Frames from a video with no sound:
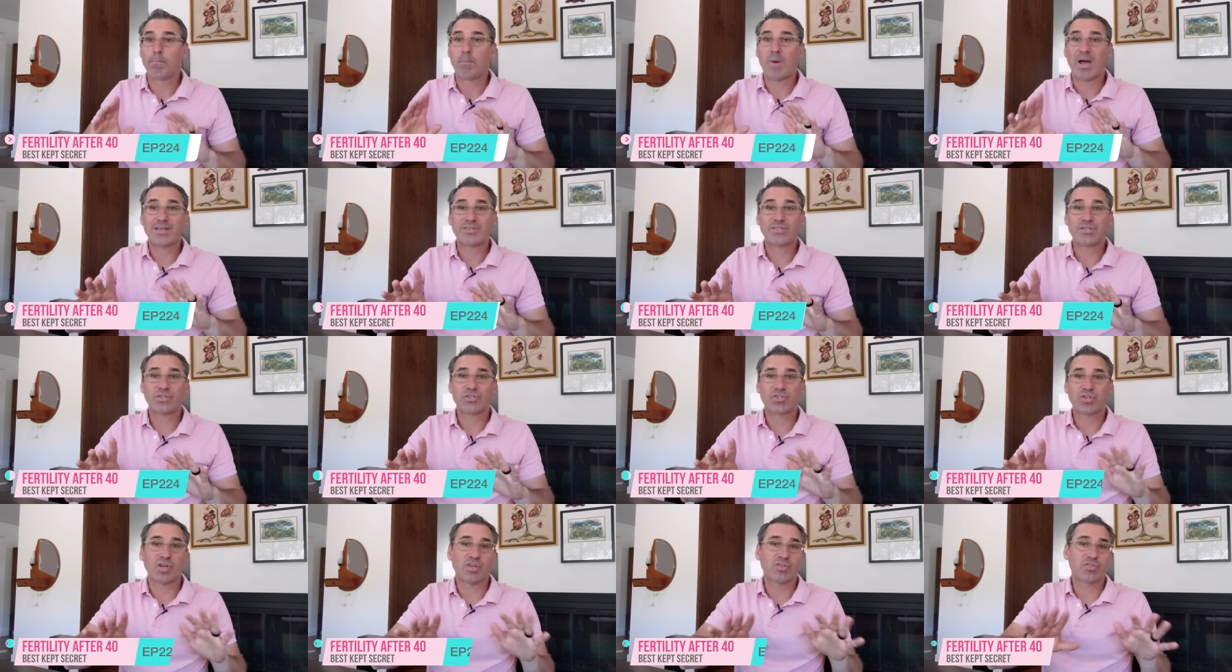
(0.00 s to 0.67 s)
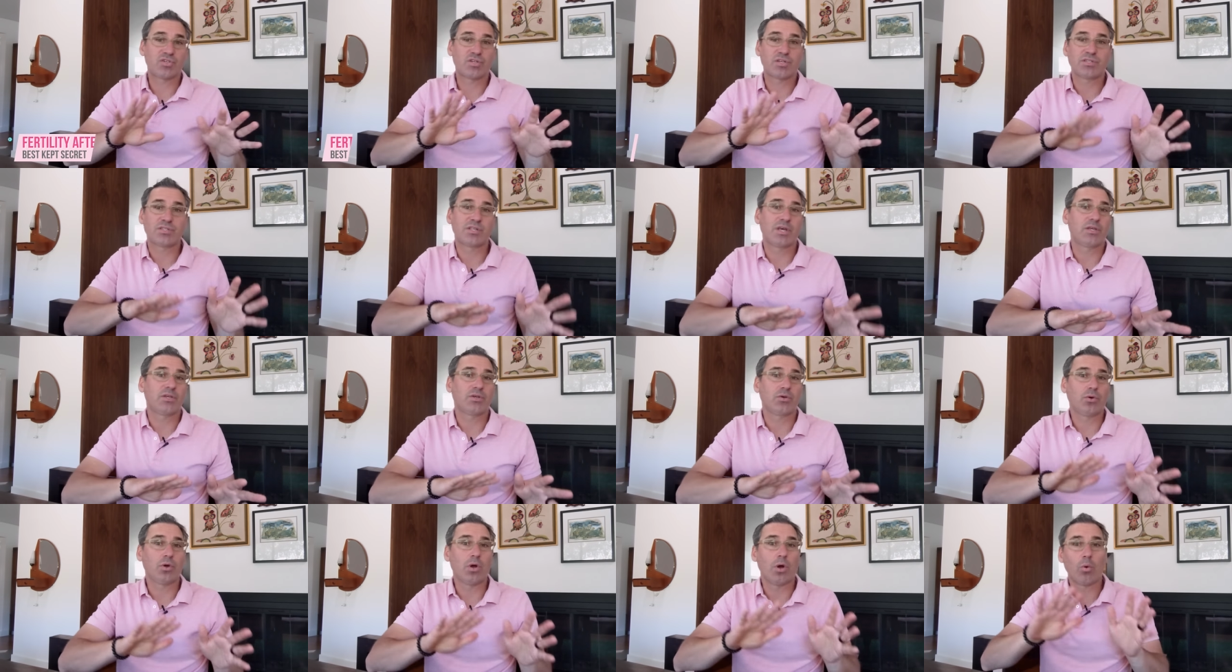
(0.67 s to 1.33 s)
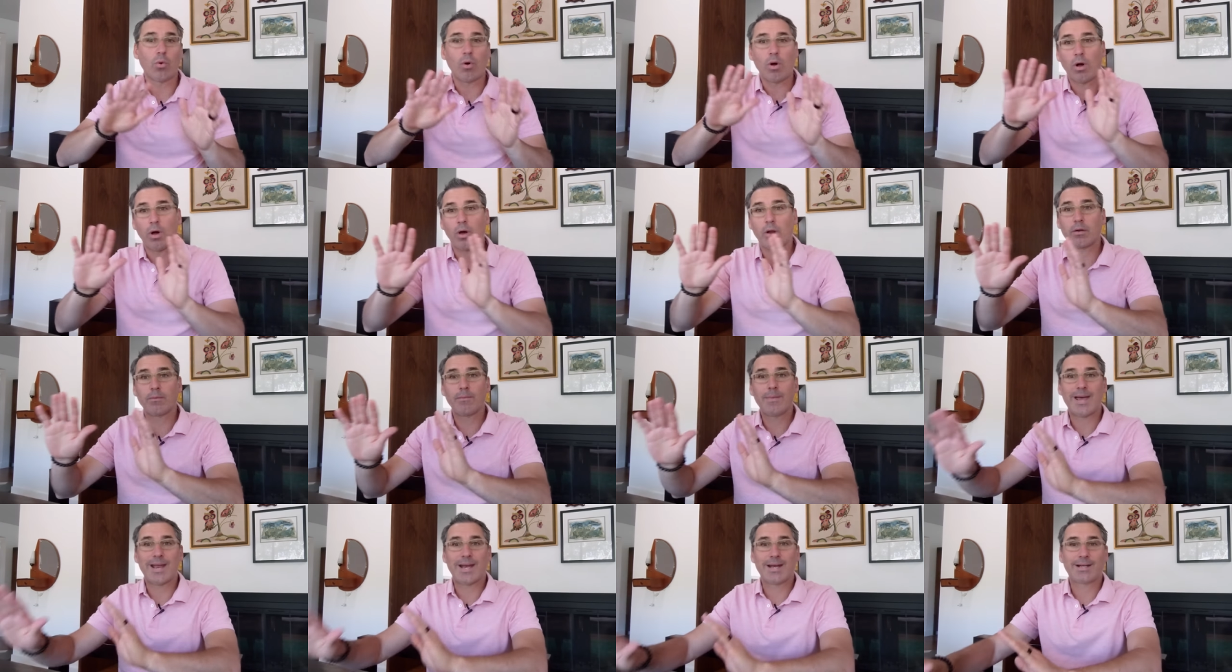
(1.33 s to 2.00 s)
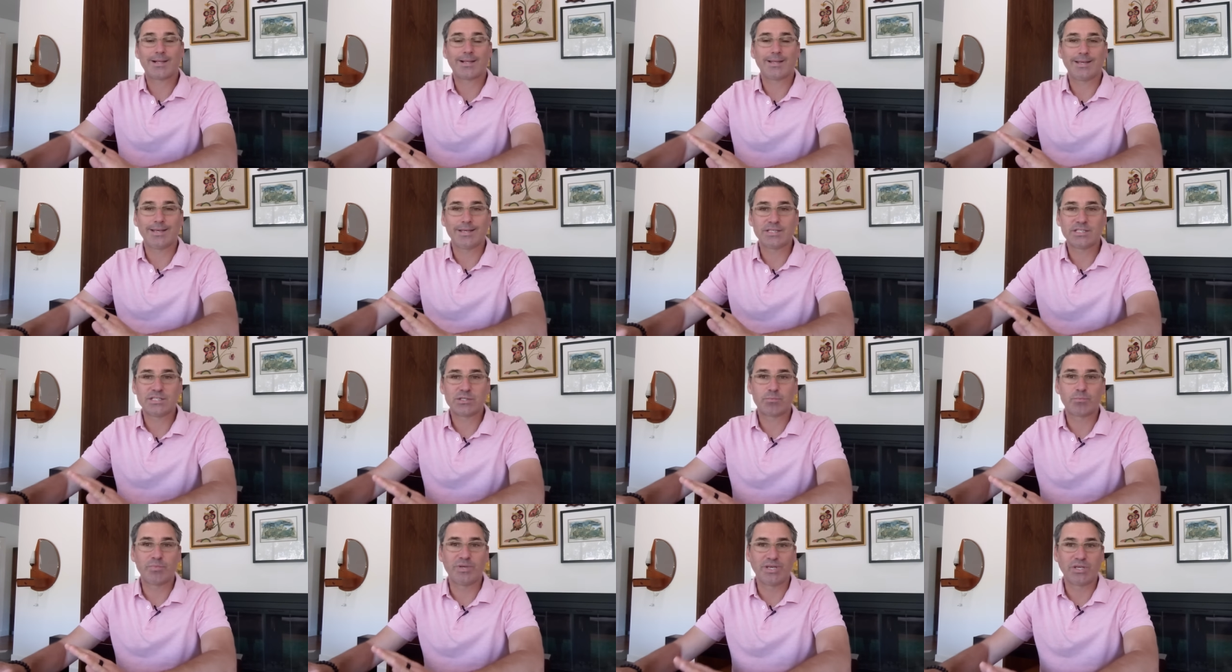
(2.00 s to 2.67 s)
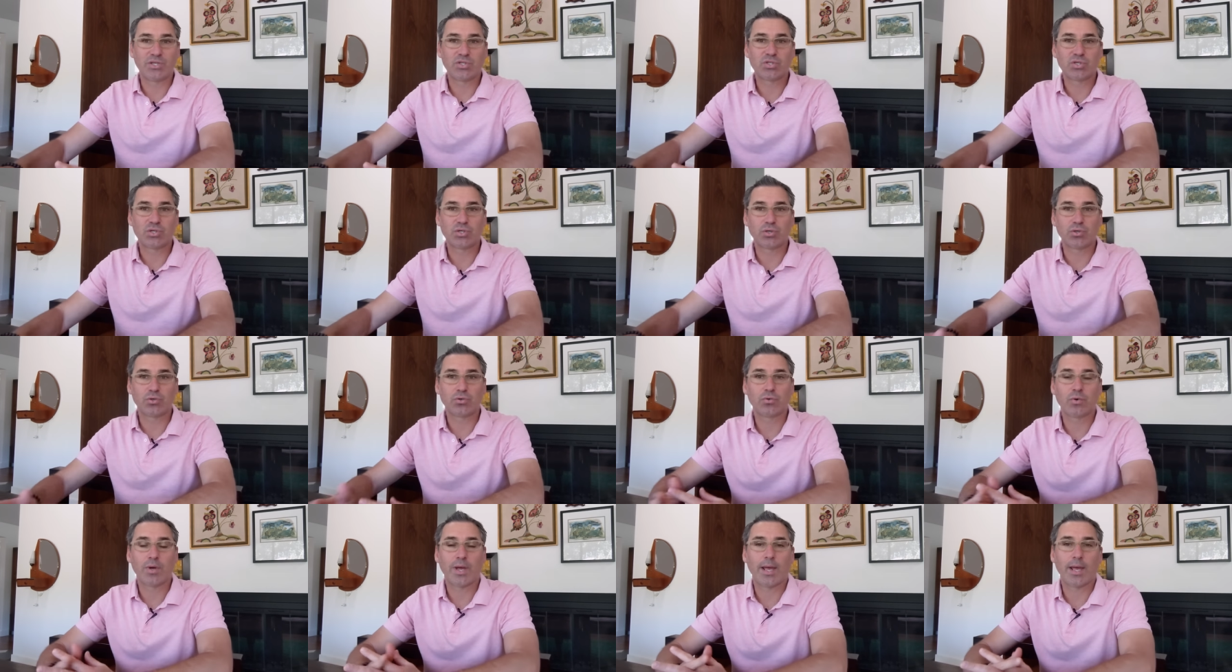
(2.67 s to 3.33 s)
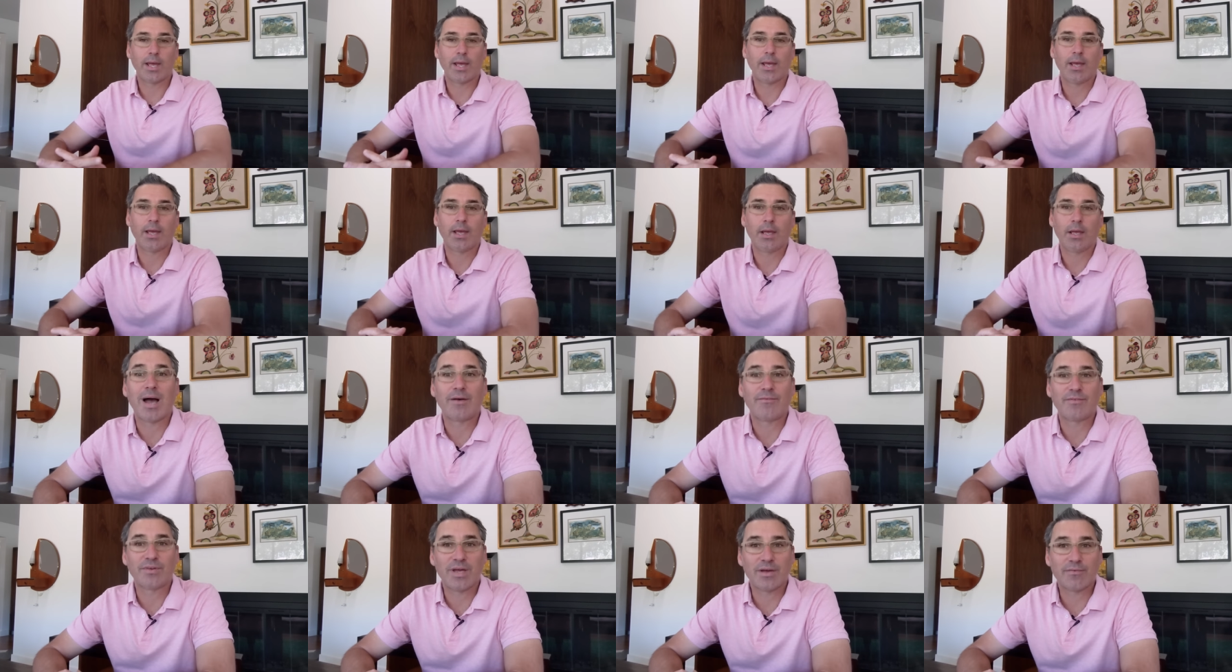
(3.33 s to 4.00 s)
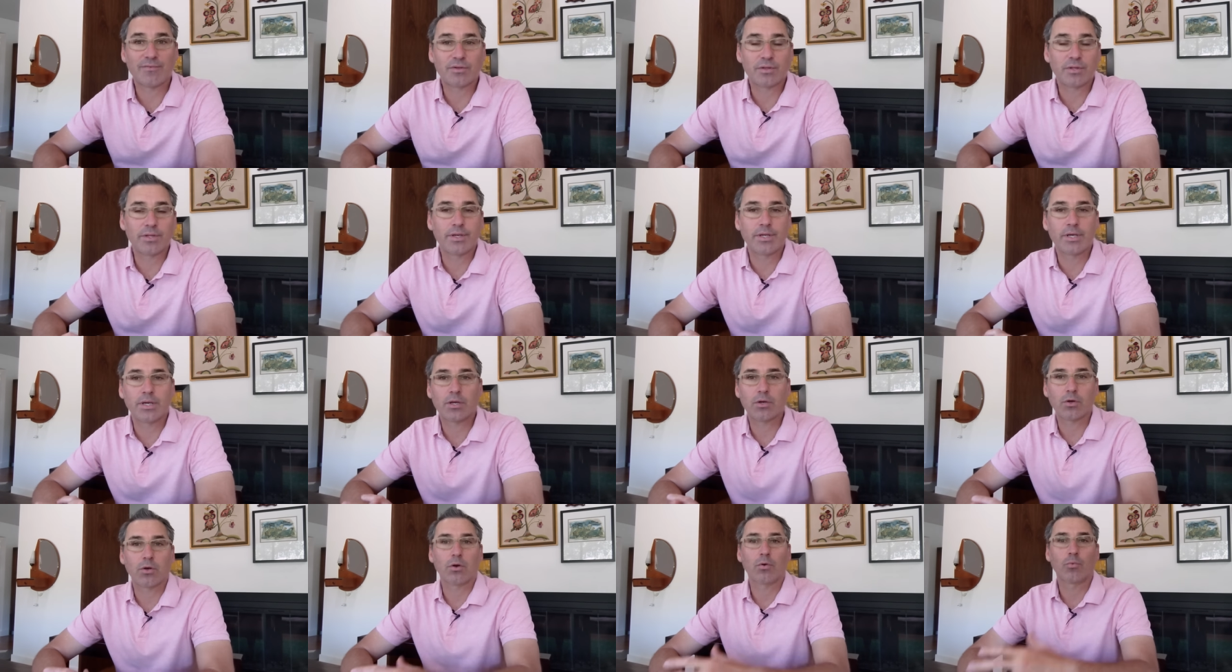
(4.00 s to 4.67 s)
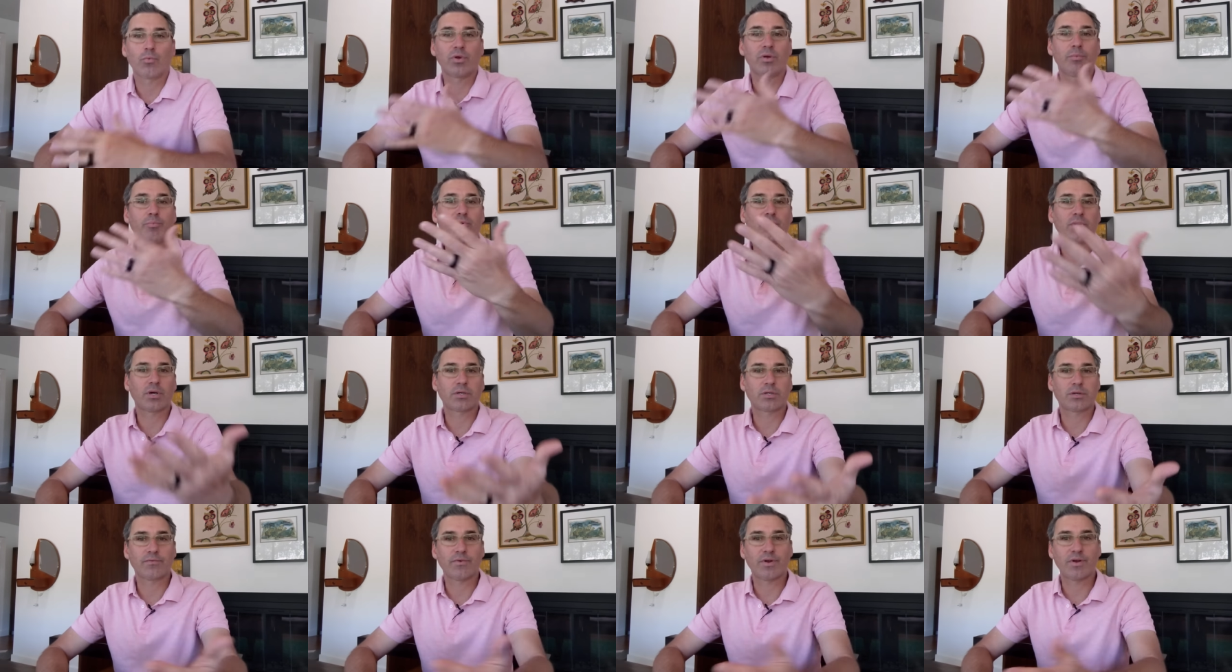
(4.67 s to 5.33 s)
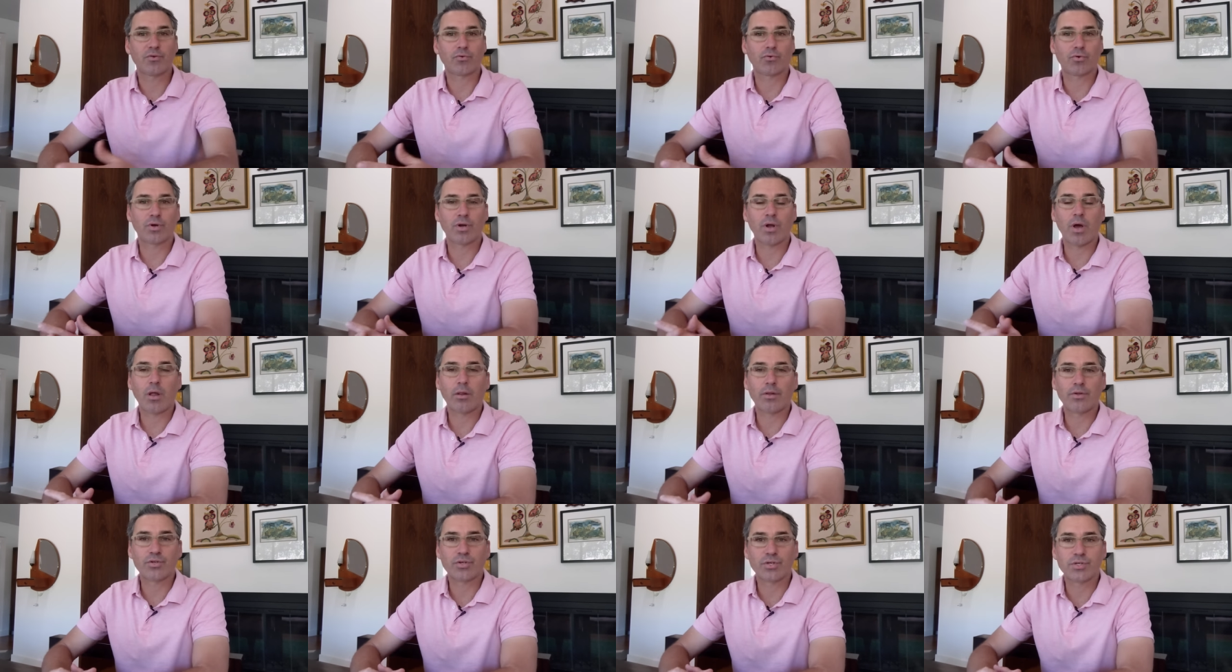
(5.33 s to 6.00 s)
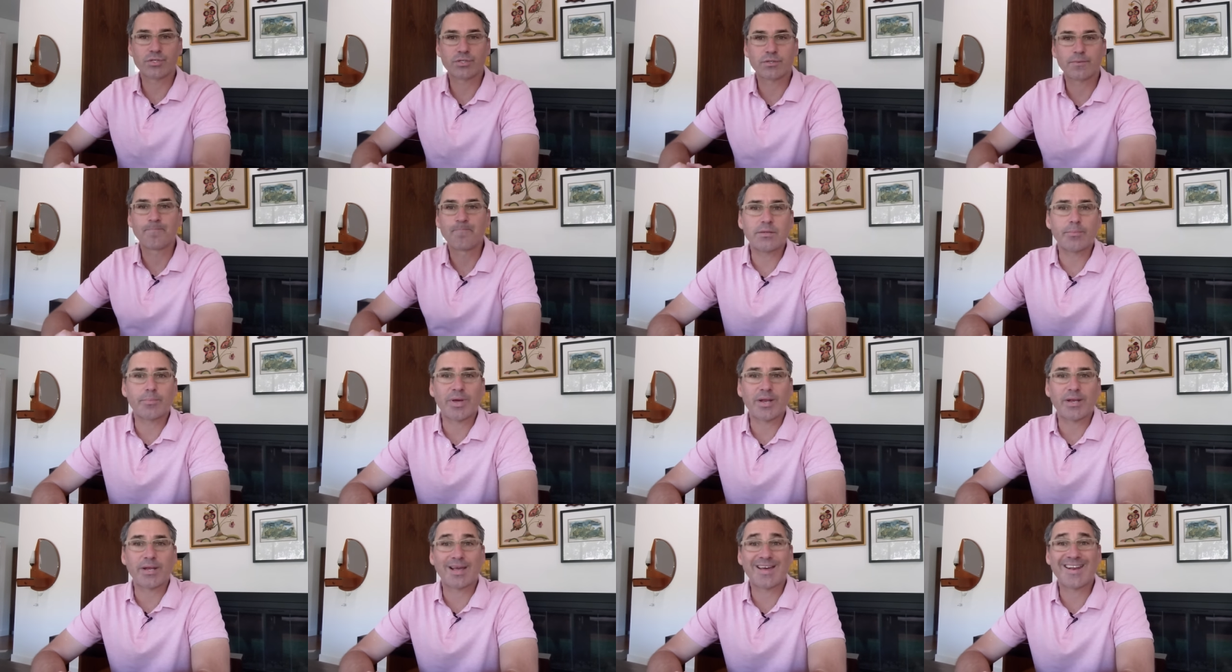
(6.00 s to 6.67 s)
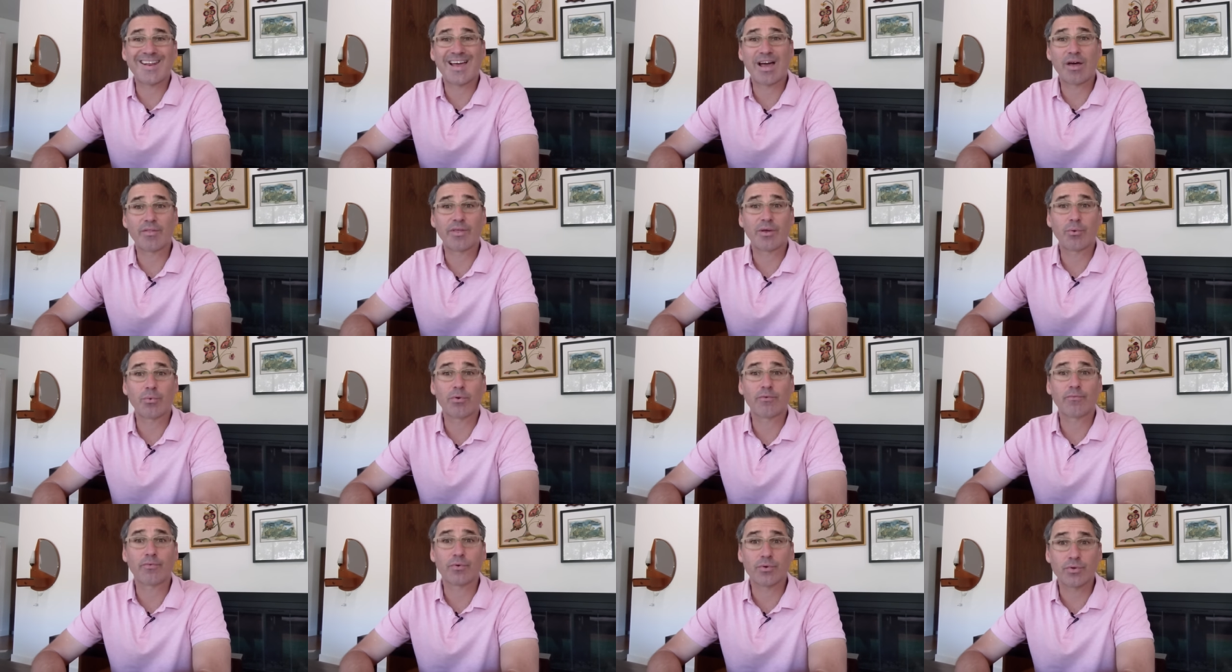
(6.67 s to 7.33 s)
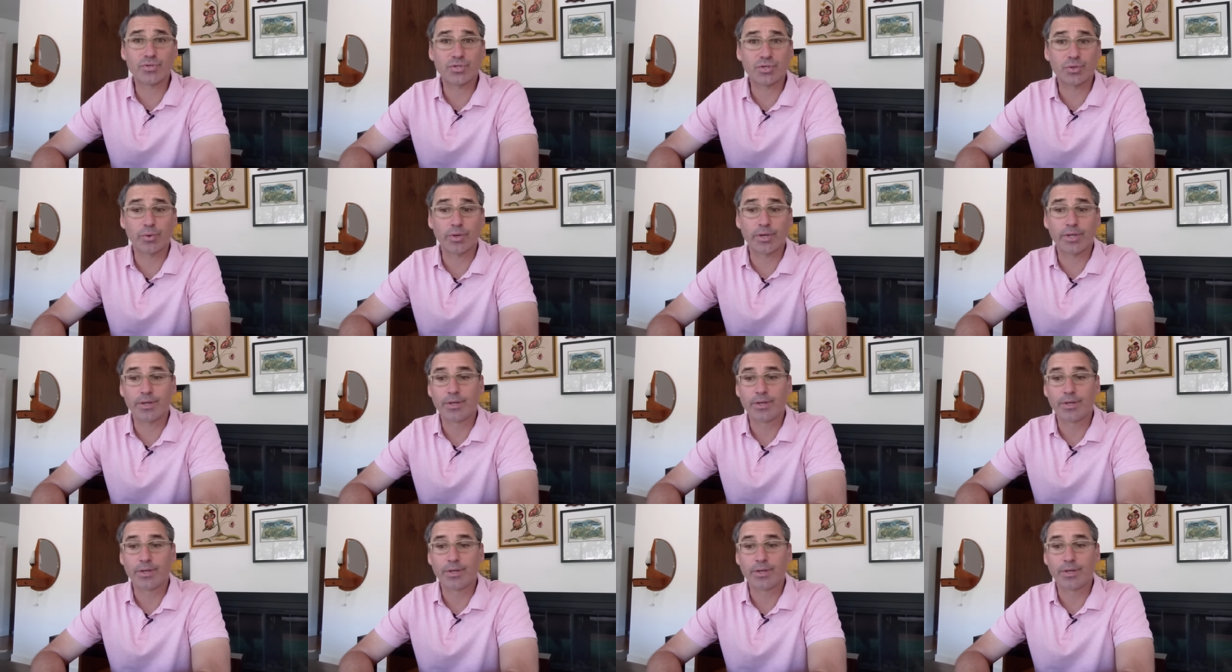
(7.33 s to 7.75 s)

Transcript: My suggestion is that you go automatically and speak to a IVF clinic or a reproductive endocrinologist, depending on how they refer to